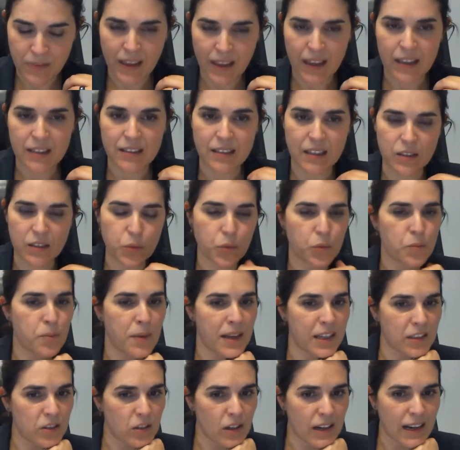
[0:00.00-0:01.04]
that will
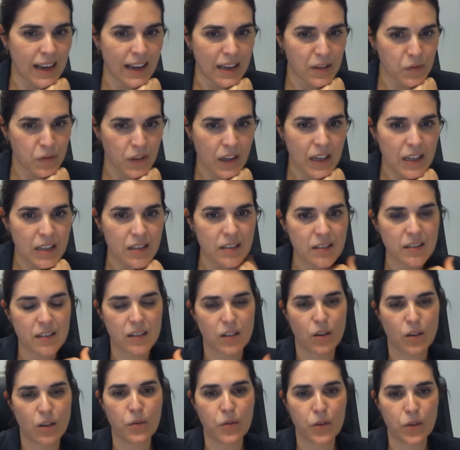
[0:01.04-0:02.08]
make the life
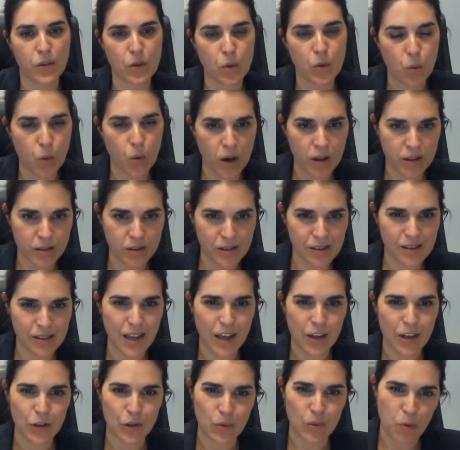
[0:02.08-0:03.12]
easier for the
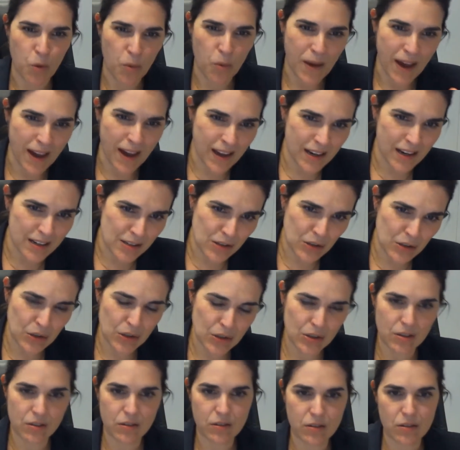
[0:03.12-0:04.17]
mobile
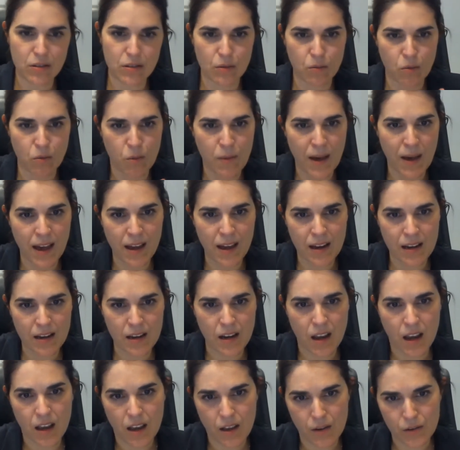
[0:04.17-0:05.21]
students, the mobile
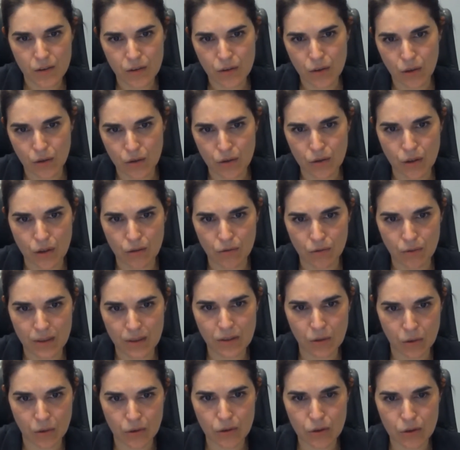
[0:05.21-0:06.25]

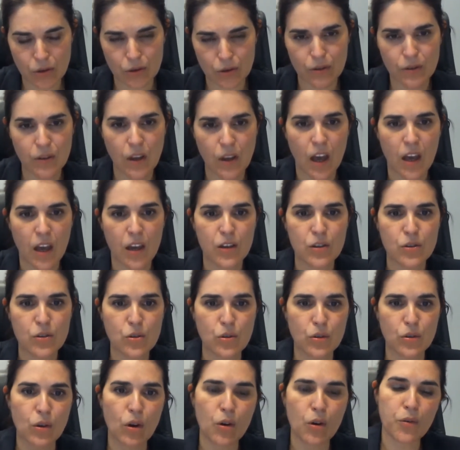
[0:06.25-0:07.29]
researchers,
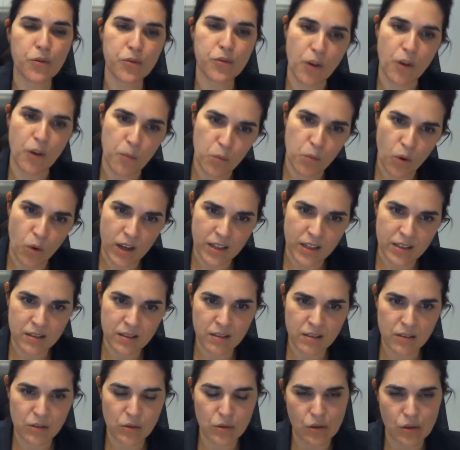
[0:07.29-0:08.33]
to go from one
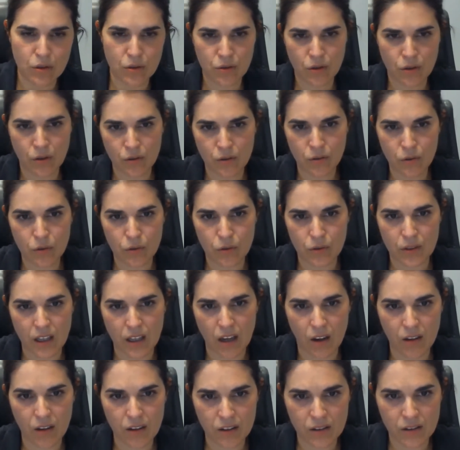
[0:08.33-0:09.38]
institution to
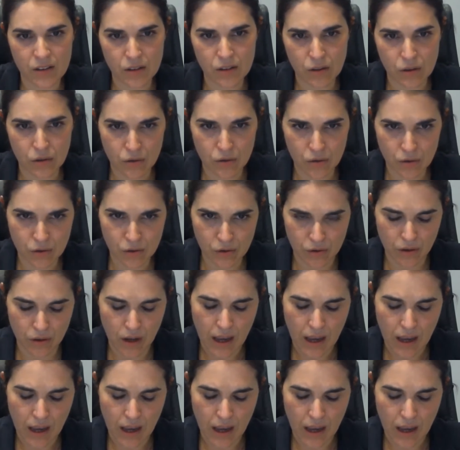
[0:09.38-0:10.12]
the other institution